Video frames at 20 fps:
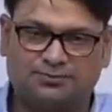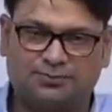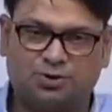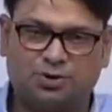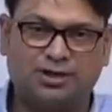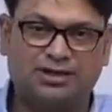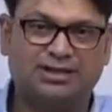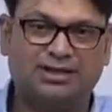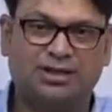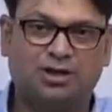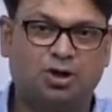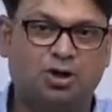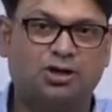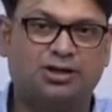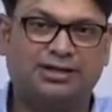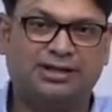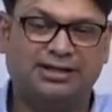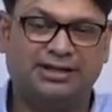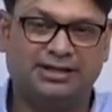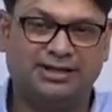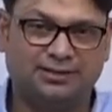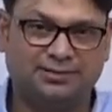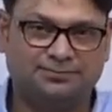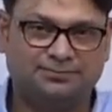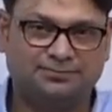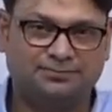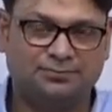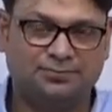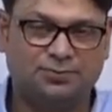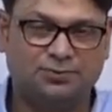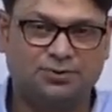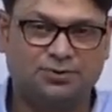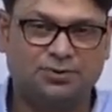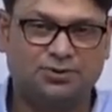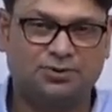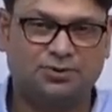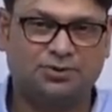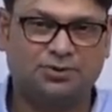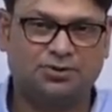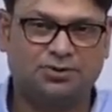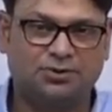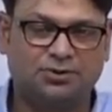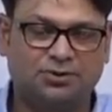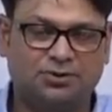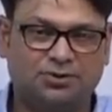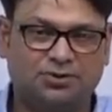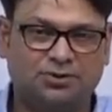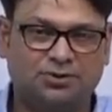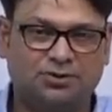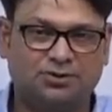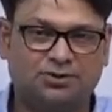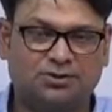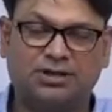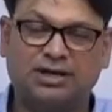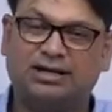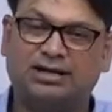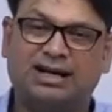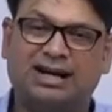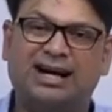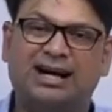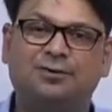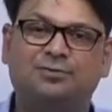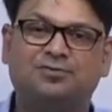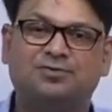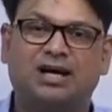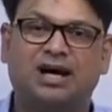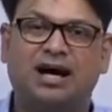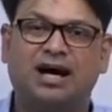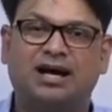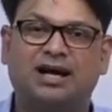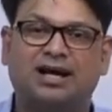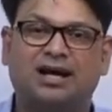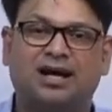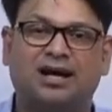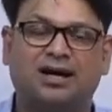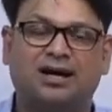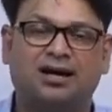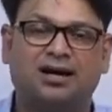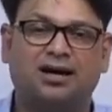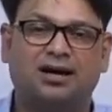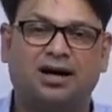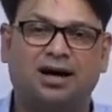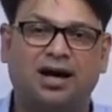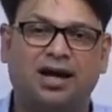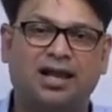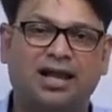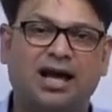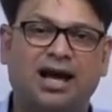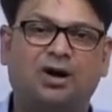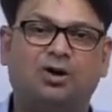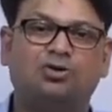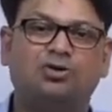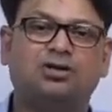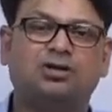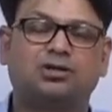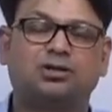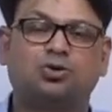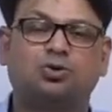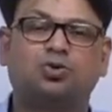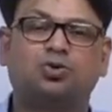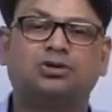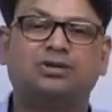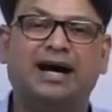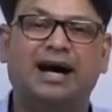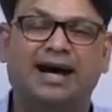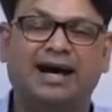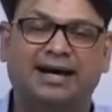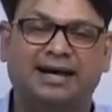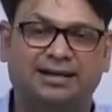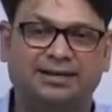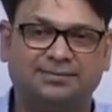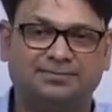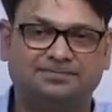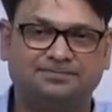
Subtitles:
So in the drought year, the calves are allowed to die.